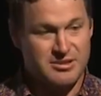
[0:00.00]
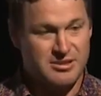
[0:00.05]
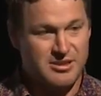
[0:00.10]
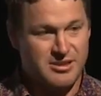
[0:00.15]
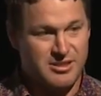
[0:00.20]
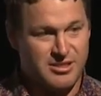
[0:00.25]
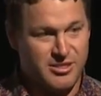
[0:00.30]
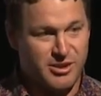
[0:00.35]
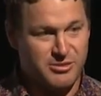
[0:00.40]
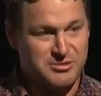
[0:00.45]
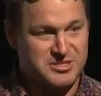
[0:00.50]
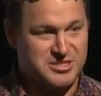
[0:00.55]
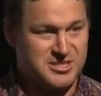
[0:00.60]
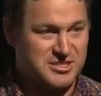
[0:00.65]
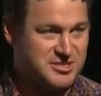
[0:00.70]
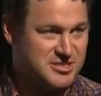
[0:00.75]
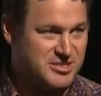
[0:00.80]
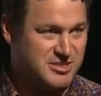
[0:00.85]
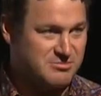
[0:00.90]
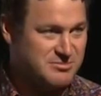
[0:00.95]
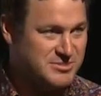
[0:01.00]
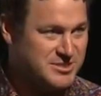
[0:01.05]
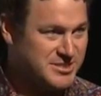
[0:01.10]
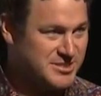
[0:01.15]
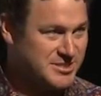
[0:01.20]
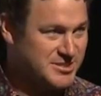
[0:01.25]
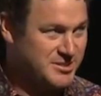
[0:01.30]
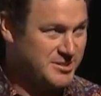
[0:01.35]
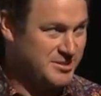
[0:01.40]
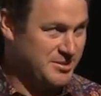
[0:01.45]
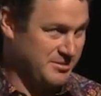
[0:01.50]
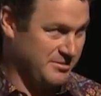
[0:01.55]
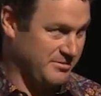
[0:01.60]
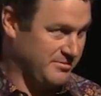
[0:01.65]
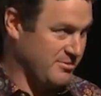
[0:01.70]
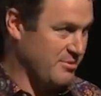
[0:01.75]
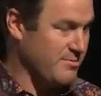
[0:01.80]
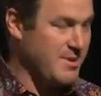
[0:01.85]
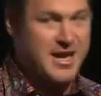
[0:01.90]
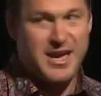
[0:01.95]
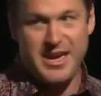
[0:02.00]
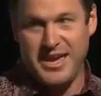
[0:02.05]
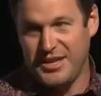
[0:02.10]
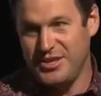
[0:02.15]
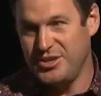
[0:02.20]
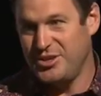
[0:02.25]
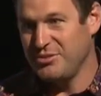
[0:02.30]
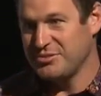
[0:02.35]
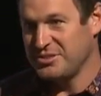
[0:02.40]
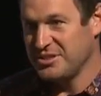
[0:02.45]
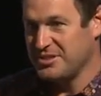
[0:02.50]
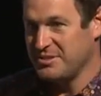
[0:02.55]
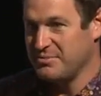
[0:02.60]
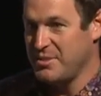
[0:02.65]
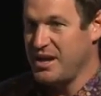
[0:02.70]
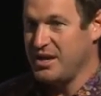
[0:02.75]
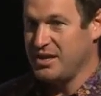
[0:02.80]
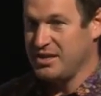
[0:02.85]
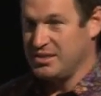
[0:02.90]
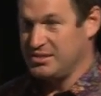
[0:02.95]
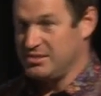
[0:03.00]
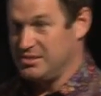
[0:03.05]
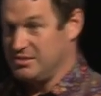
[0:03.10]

those systems from our end users and marketers.